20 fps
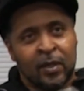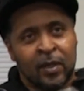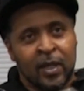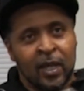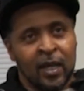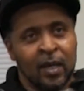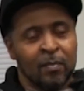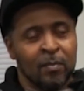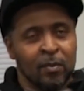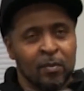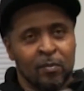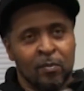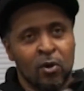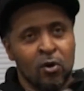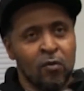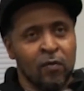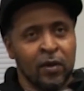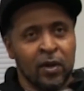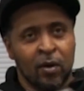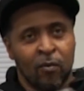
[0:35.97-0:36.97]
getting them
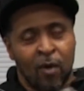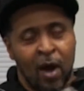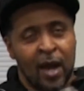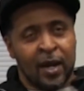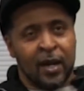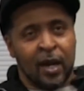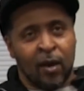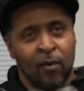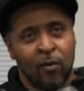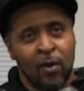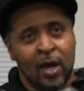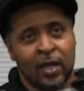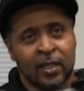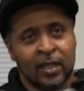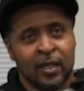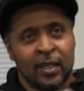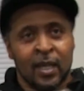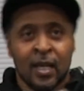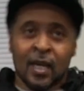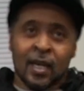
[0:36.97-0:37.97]
moving in the right
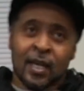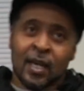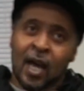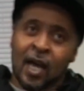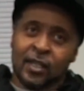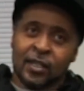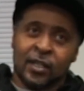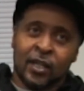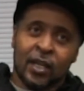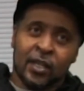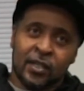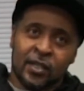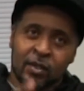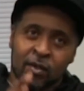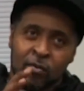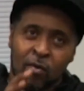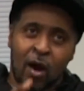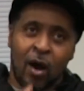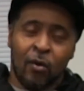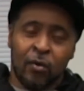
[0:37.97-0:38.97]
direction, not just
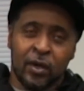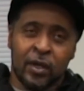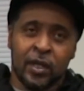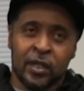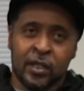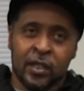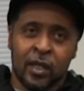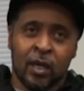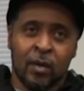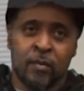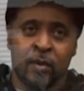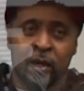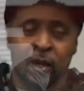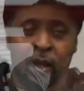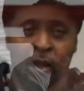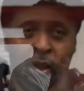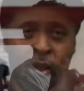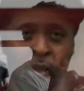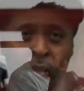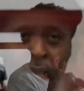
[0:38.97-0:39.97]
while we're in the gym, but
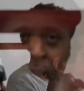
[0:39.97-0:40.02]
their whole